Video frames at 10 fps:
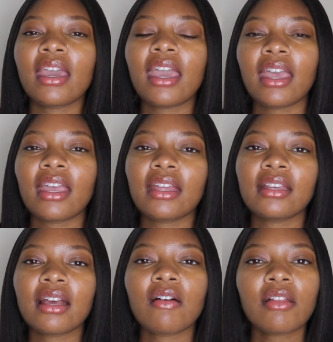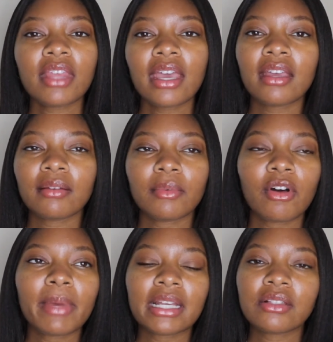And on that,
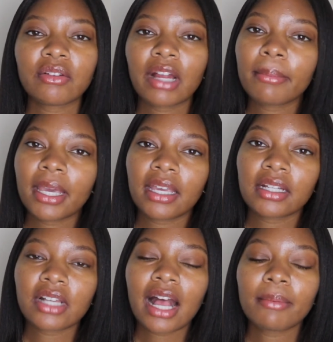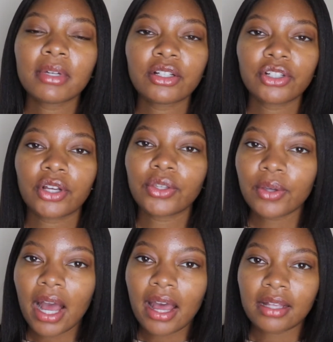on my Instagram page, I'm going to show you
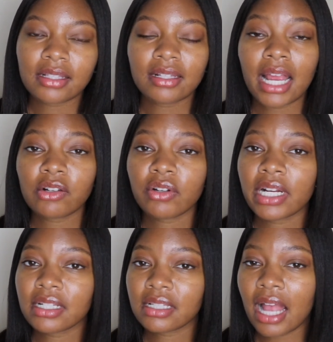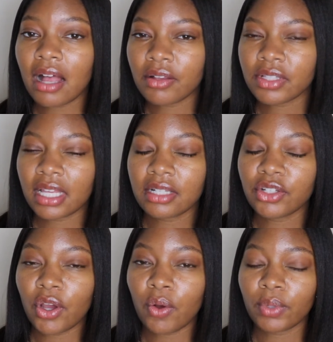guys natural hairstyles that
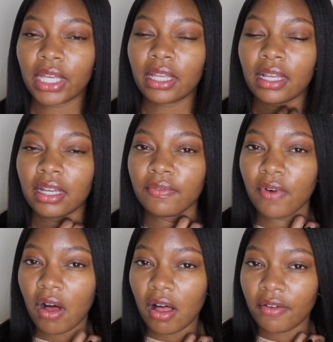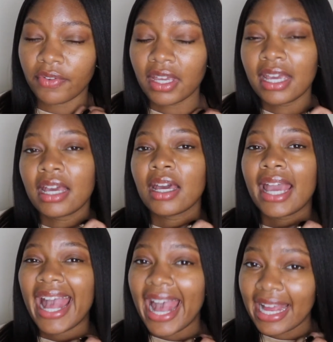don't involve
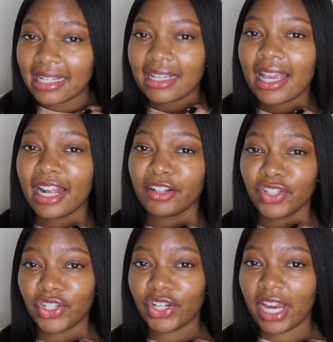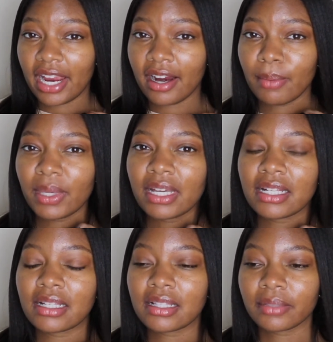adding hair to your hair
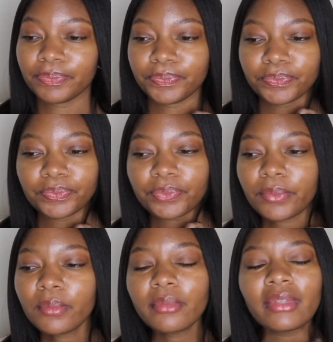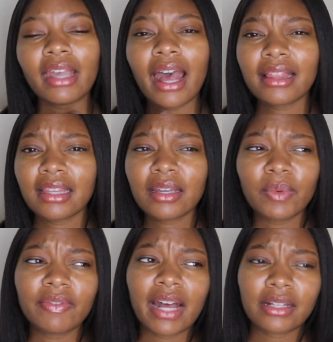because I think
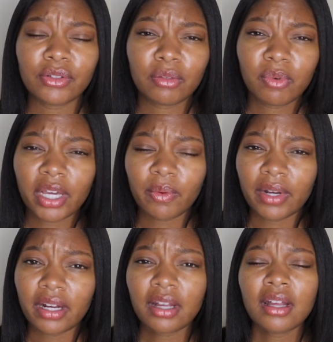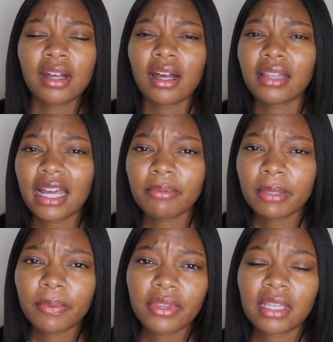we've gotten to a point where a lot of
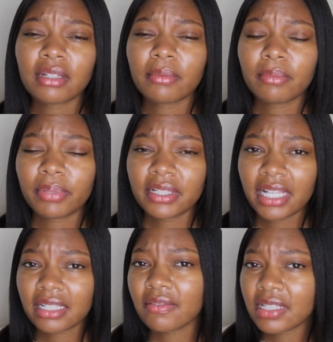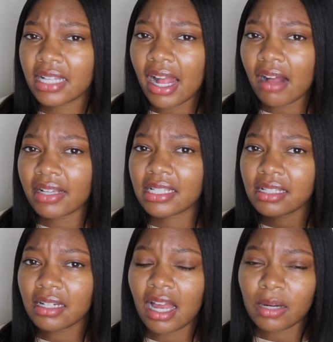people think protective style is
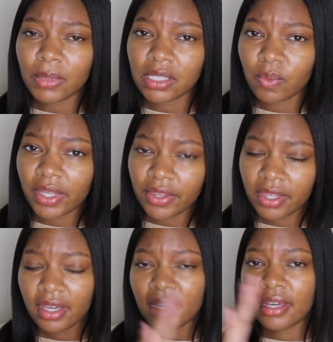synonymous with